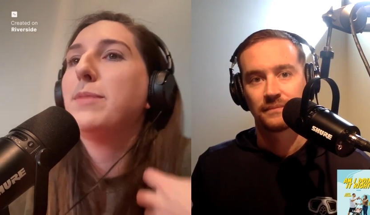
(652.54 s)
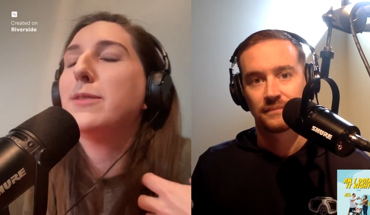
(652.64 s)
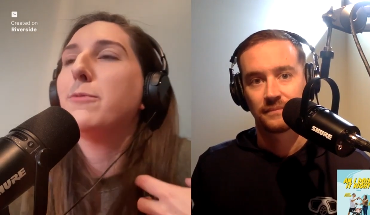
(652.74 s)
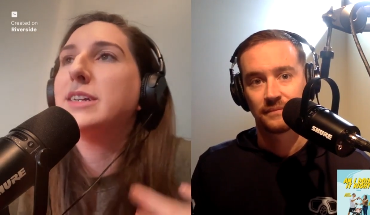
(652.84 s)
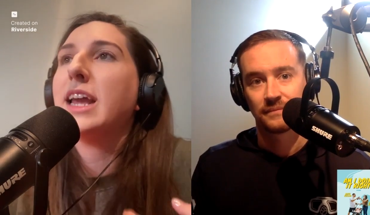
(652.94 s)
Speaker 1: to be
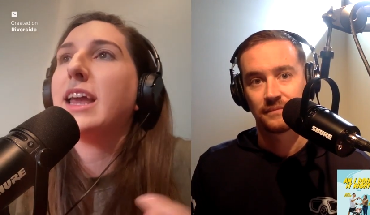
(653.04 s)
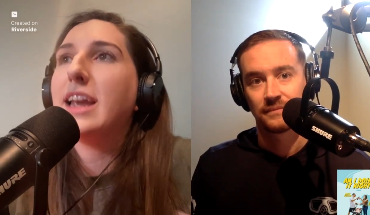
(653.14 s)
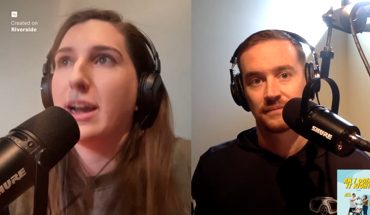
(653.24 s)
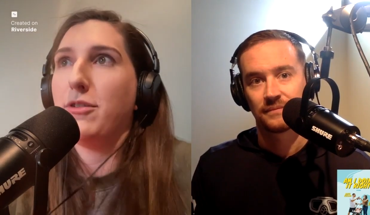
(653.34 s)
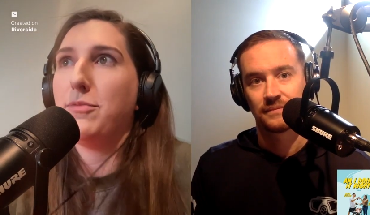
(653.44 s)
the one
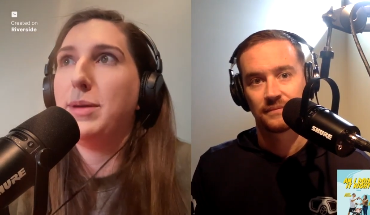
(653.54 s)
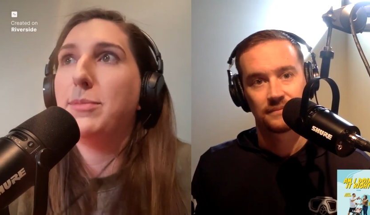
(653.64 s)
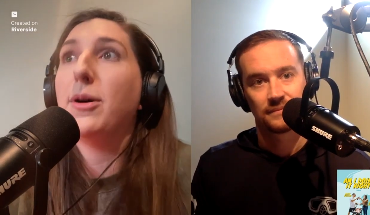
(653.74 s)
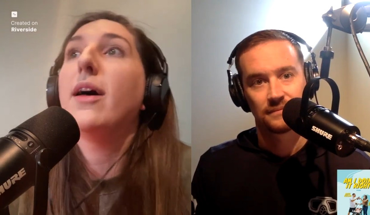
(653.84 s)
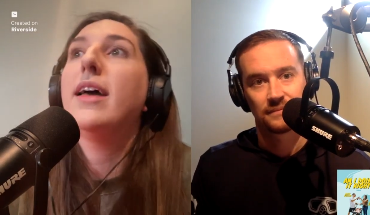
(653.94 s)
taking care of
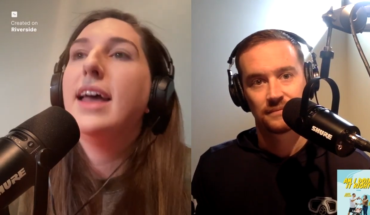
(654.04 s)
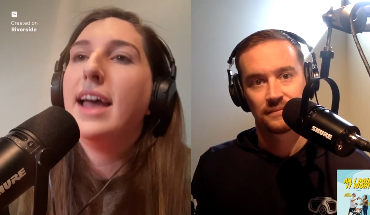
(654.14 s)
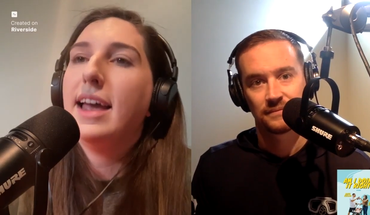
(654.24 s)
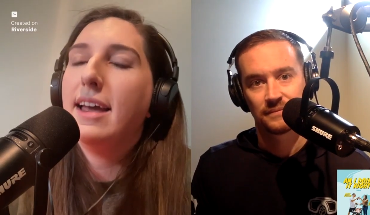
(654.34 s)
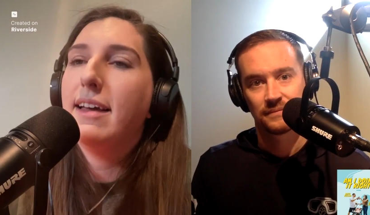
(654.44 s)
people,
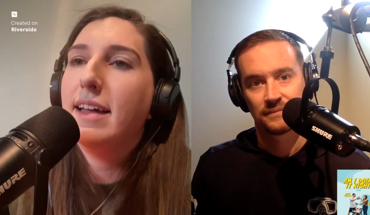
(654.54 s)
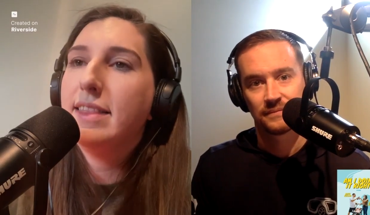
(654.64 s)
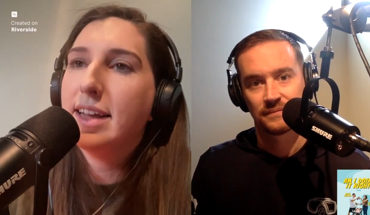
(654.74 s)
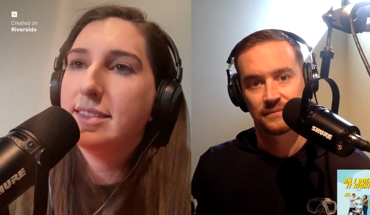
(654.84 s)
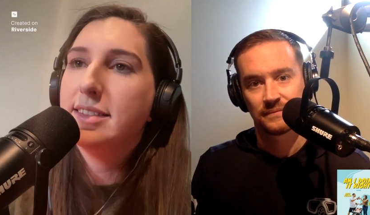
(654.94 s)

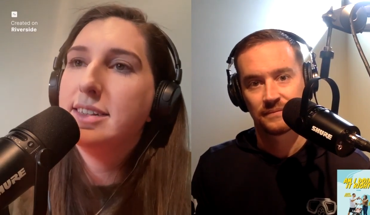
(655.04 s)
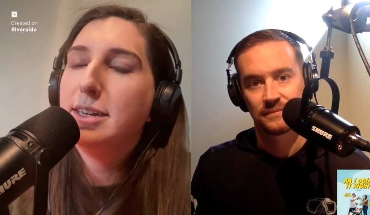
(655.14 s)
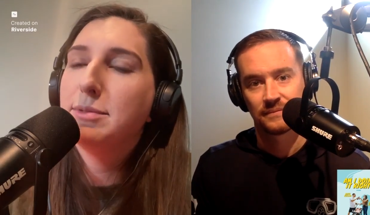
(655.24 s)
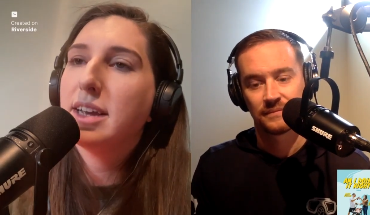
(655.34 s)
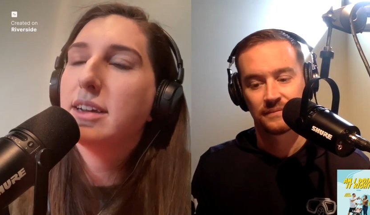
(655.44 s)
and that's the
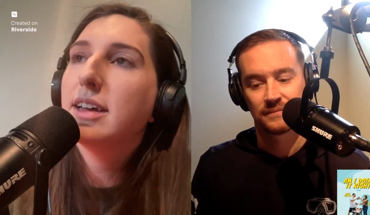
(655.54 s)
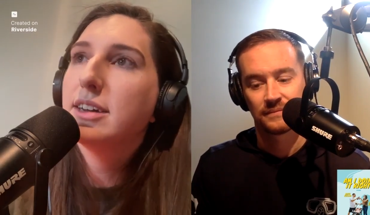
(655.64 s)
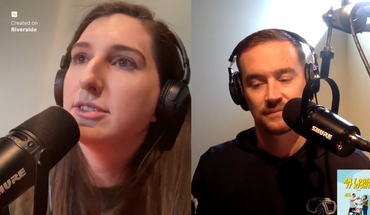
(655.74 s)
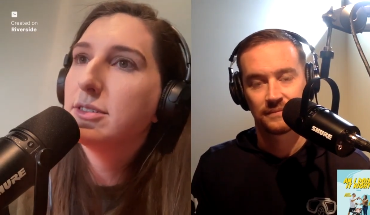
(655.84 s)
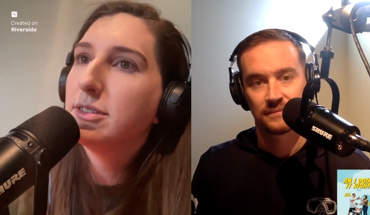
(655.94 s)
deep
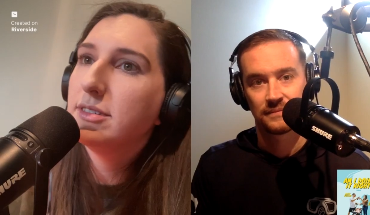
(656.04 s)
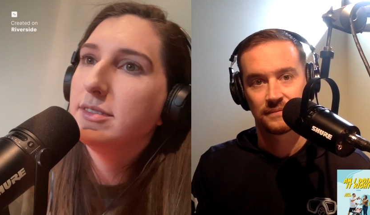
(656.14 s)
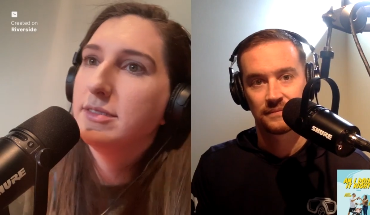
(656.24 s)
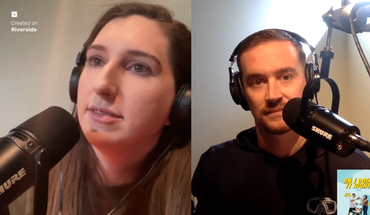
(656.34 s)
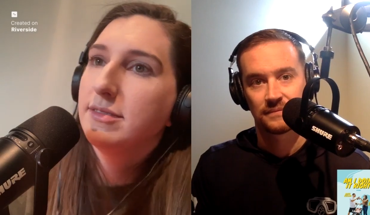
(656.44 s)
psychological
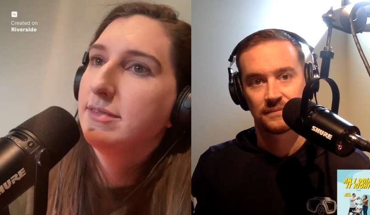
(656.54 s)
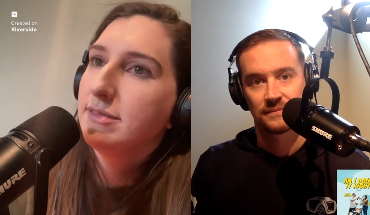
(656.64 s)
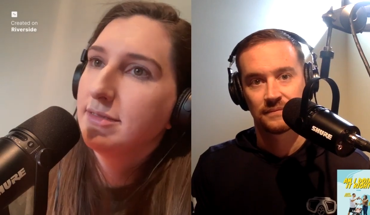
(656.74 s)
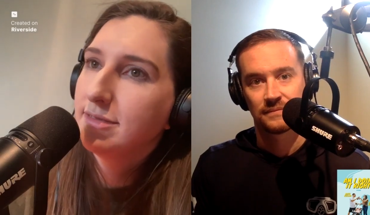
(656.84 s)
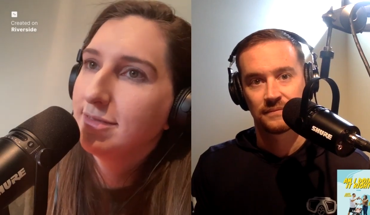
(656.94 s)

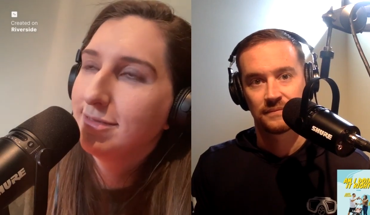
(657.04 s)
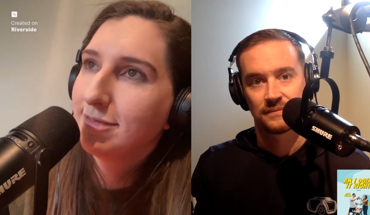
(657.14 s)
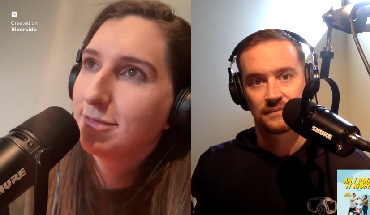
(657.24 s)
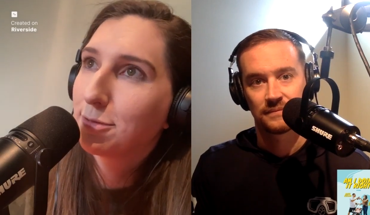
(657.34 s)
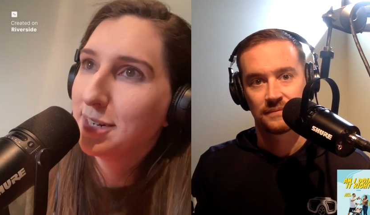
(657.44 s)

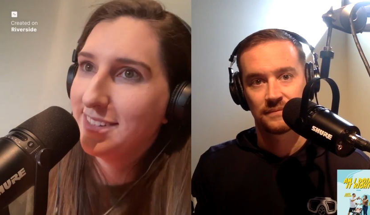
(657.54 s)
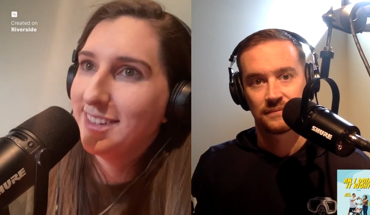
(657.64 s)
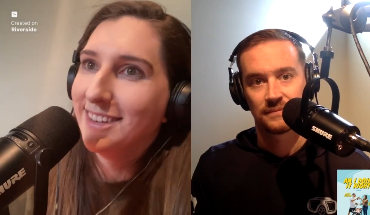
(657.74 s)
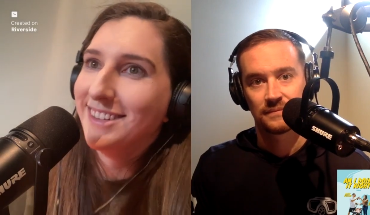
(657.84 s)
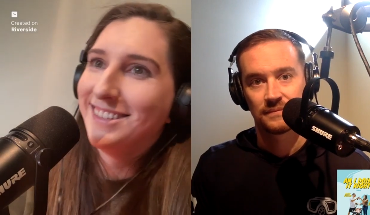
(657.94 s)

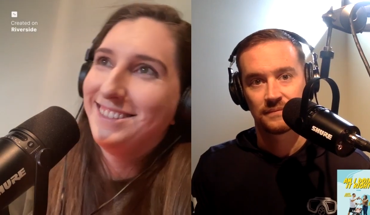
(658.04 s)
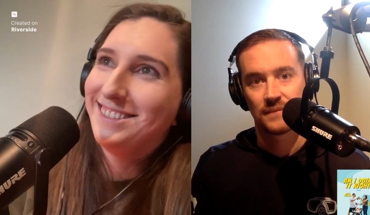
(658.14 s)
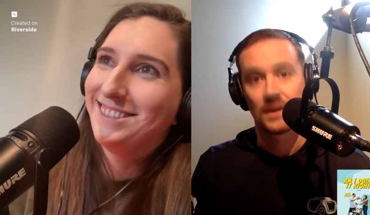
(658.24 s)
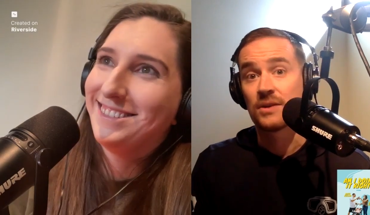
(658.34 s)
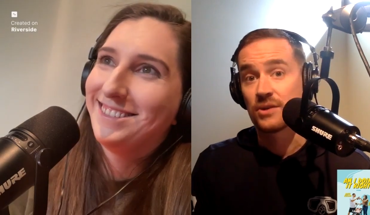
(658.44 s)
reason.
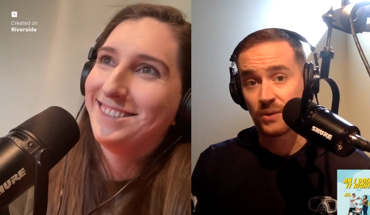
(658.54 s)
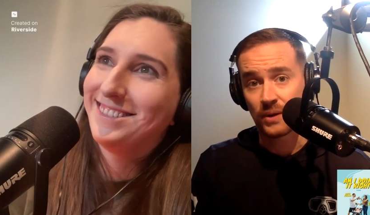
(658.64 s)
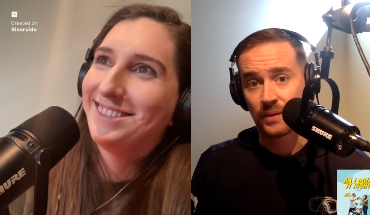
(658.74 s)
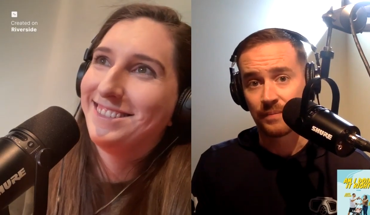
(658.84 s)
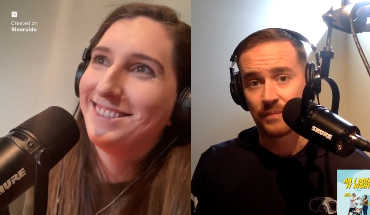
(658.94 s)

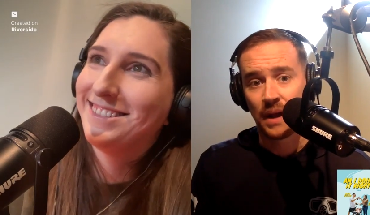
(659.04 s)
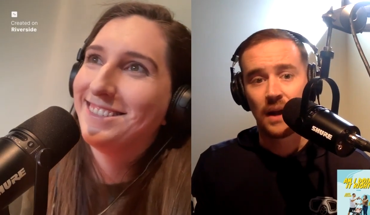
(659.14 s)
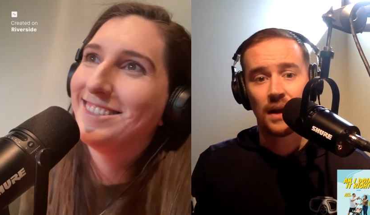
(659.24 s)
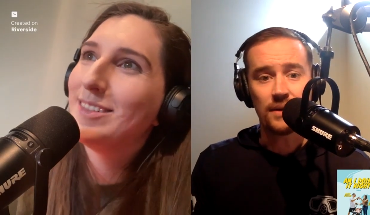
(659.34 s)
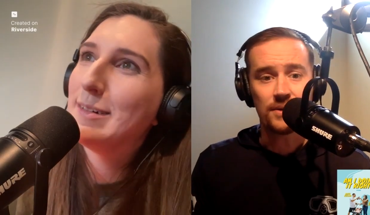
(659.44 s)
Speaker 2: Sure,
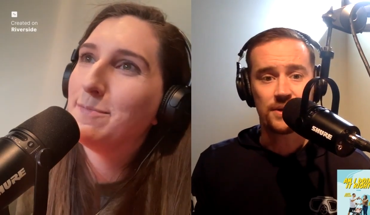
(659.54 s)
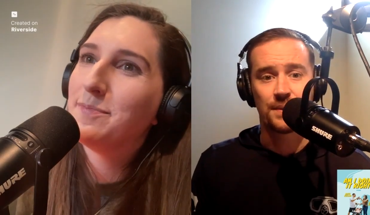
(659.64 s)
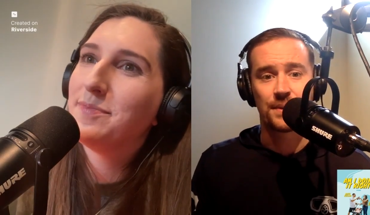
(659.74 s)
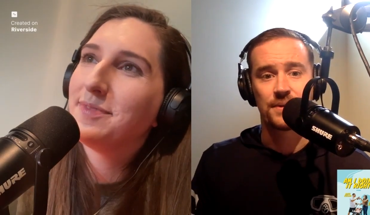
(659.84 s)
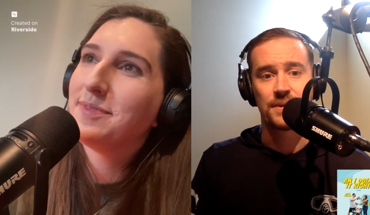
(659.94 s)
I understand
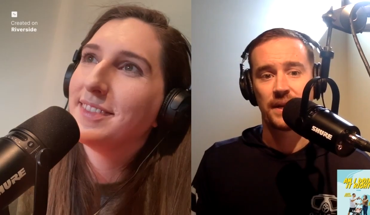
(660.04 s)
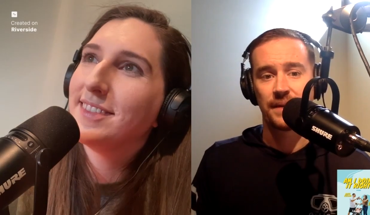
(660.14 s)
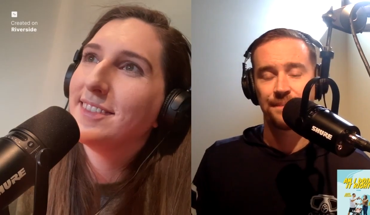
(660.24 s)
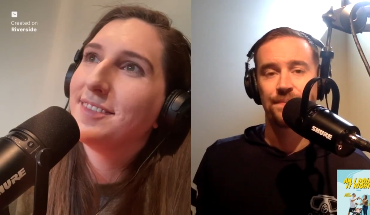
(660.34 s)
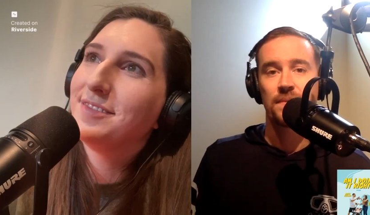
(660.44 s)
what you're saying.
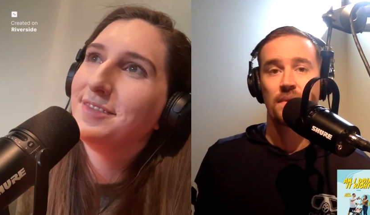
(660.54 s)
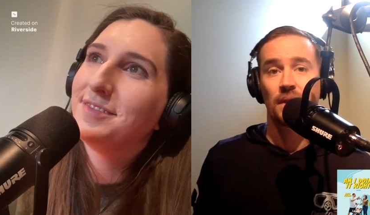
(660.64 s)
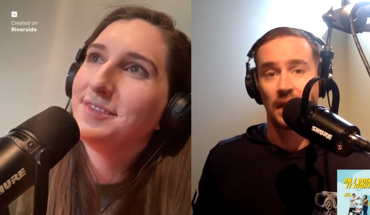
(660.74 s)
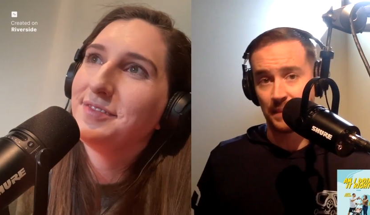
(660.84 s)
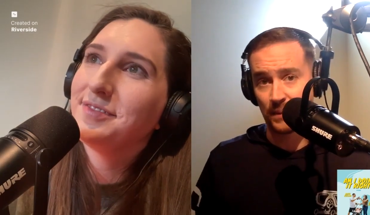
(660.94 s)
Let me